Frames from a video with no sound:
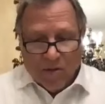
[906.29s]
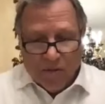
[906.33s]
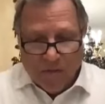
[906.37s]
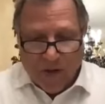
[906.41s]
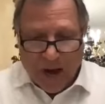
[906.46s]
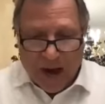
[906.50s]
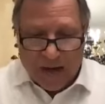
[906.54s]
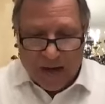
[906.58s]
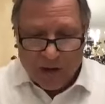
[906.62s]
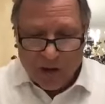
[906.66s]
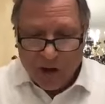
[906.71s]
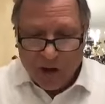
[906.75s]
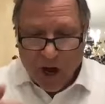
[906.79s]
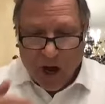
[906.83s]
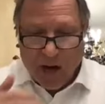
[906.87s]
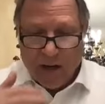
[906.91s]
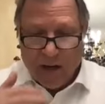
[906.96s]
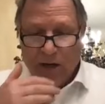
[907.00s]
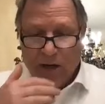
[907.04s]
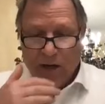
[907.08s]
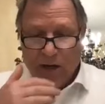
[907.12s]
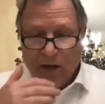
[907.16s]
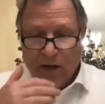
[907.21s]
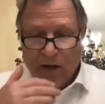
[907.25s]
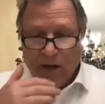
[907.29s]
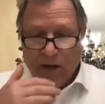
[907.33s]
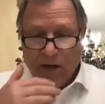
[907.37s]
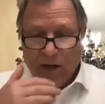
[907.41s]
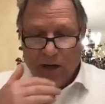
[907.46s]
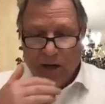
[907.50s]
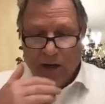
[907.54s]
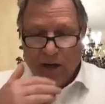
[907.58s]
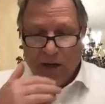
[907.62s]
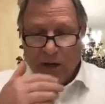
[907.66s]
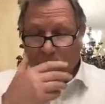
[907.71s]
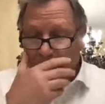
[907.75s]
The ashar
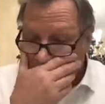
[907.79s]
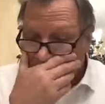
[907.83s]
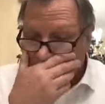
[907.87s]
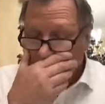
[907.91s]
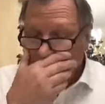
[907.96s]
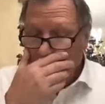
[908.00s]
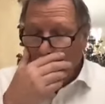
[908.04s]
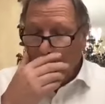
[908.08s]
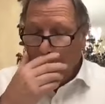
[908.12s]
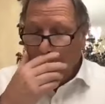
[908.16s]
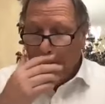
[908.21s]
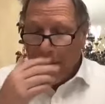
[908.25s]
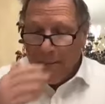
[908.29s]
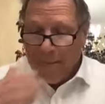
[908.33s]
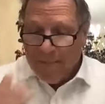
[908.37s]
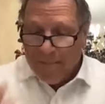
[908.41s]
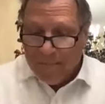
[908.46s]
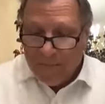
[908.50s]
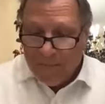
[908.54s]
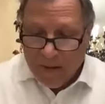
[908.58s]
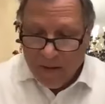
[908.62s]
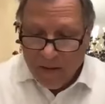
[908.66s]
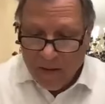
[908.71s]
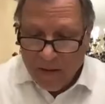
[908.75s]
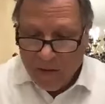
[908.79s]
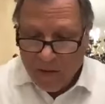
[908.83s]
yipul nadava,